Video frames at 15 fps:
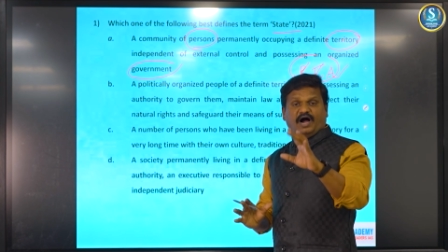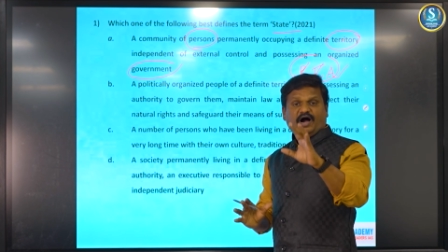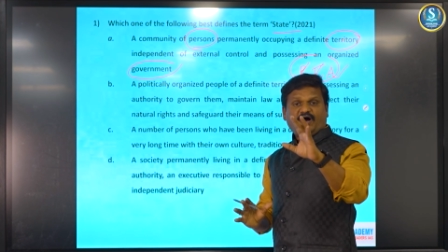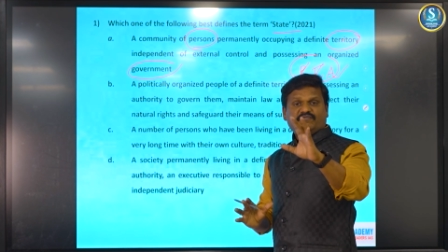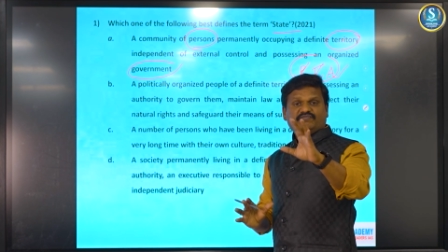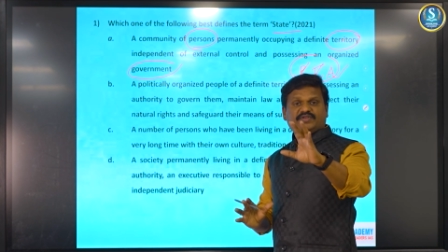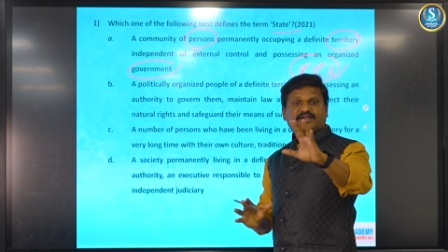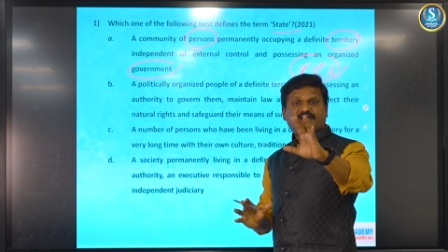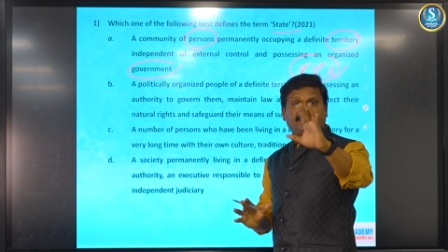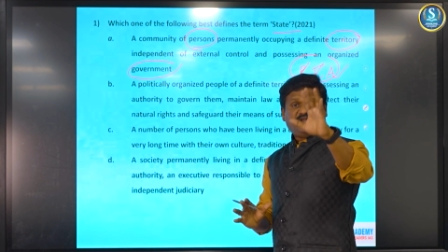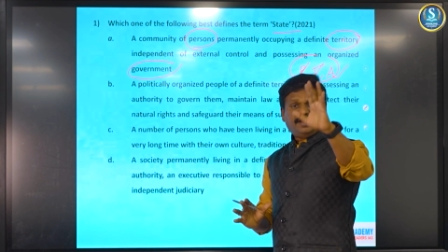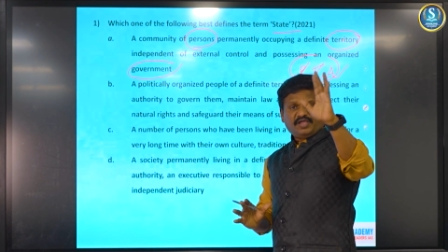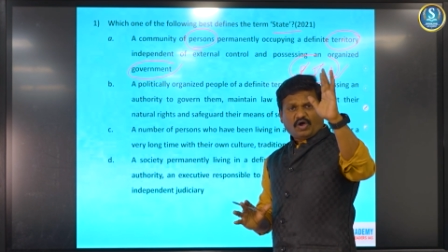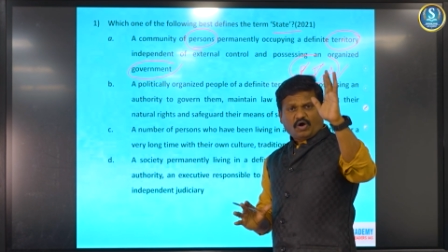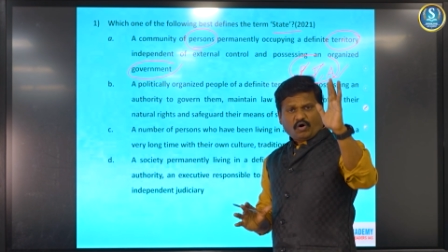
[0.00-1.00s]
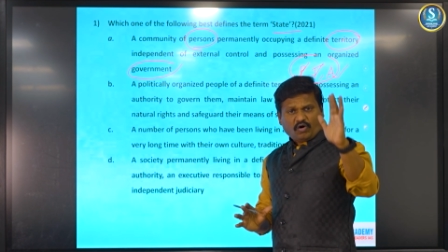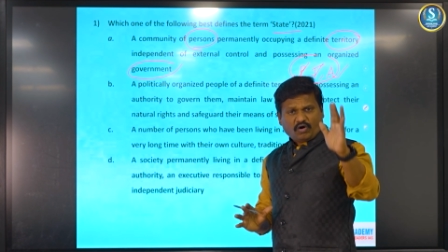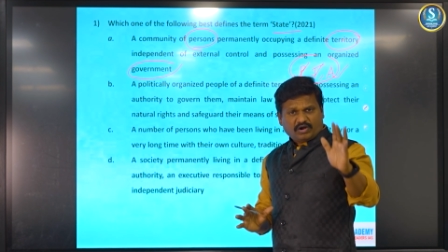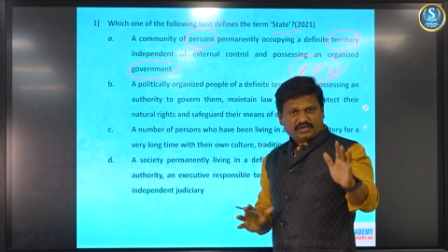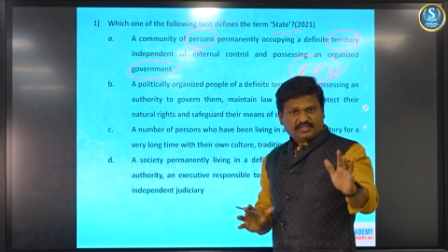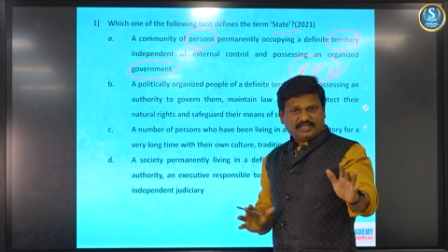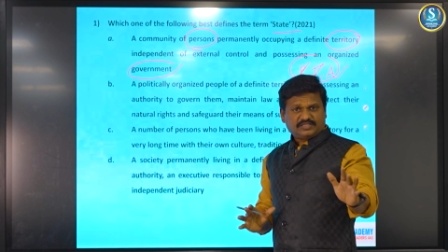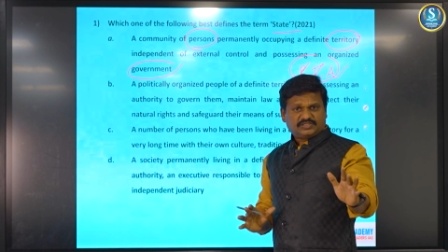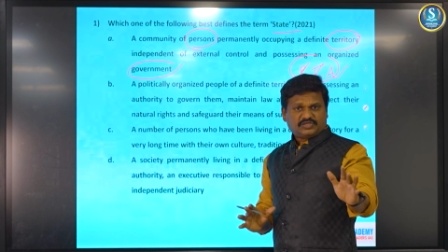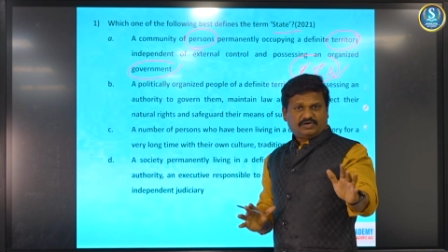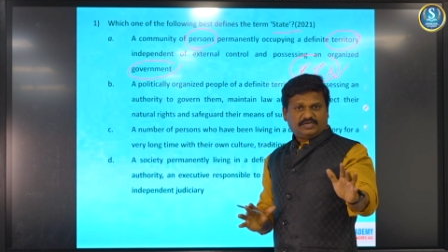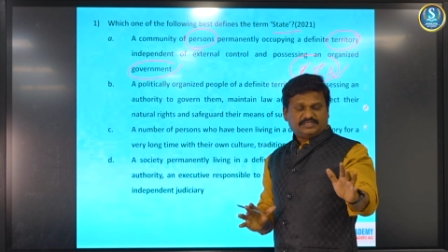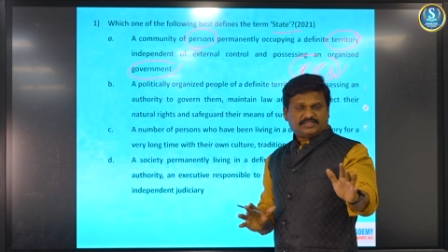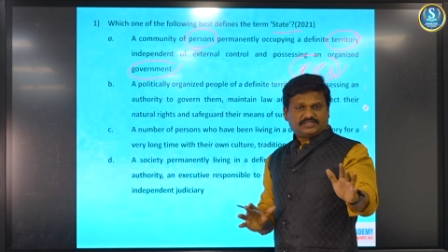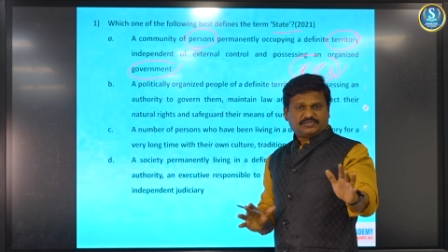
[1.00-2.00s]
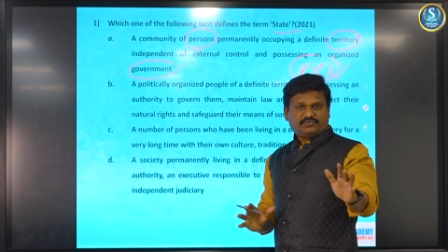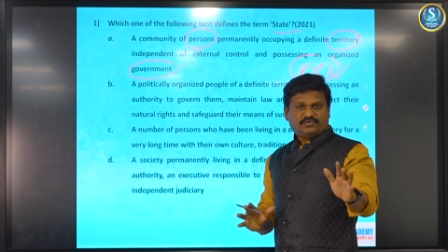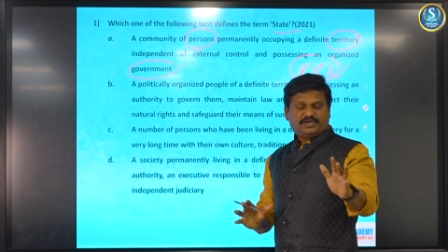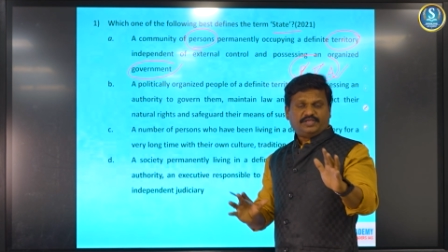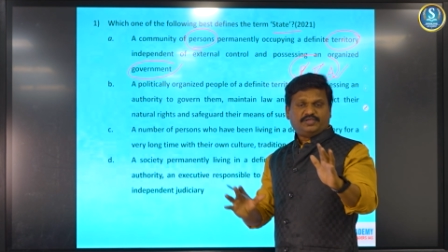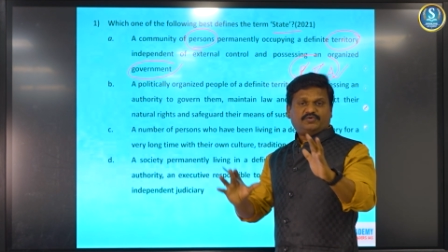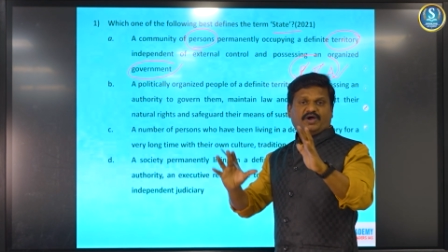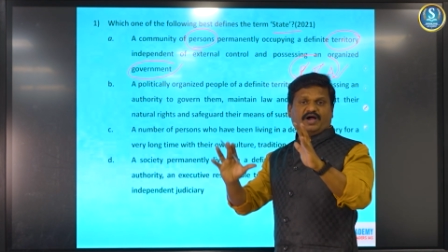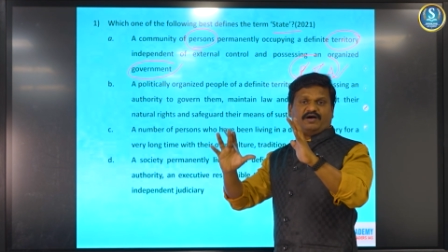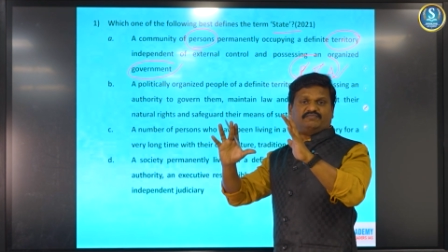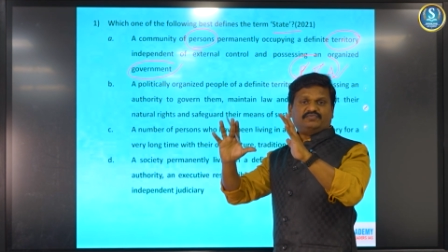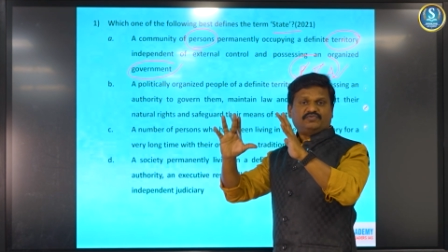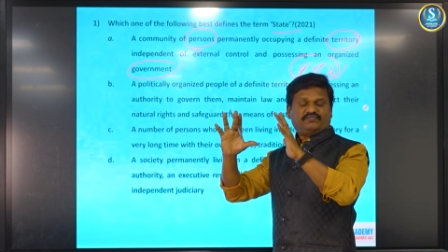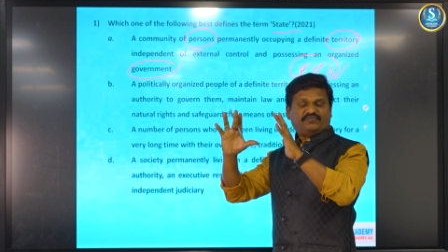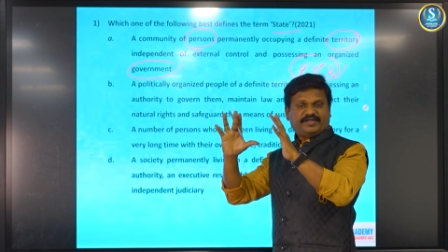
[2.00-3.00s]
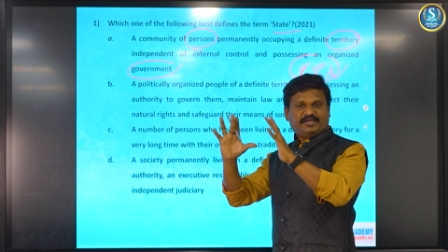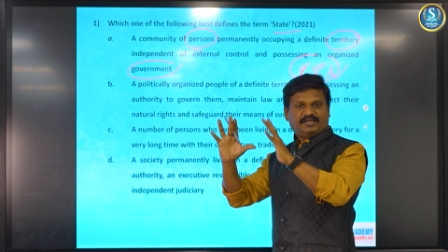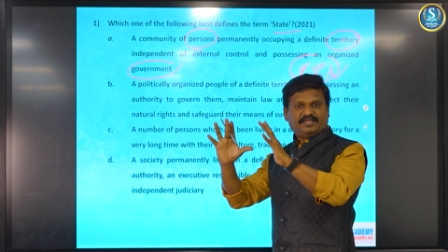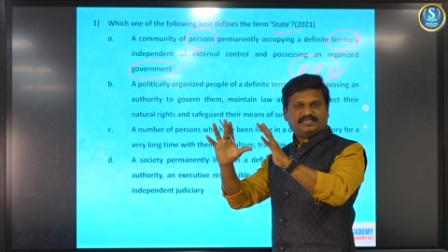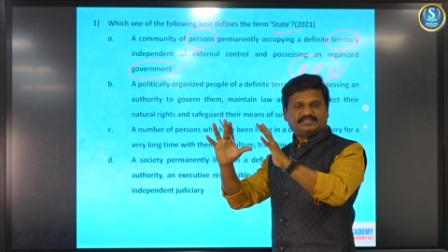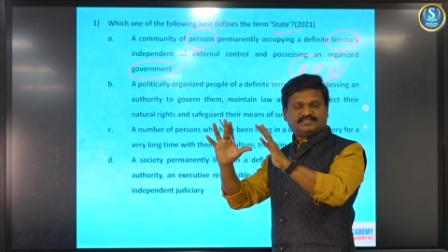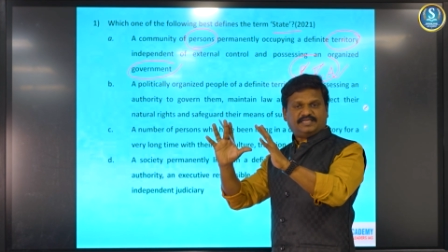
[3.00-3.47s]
After reading all the choices only, you have to finalize